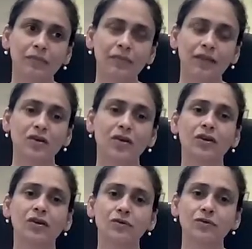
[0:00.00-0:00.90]
they
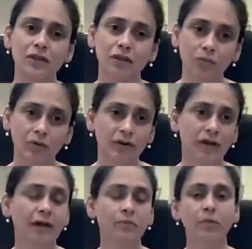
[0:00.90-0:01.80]
started using the word,
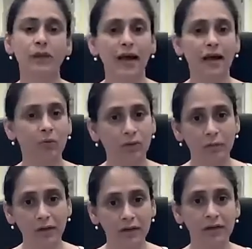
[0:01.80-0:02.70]
I'm a Black woman.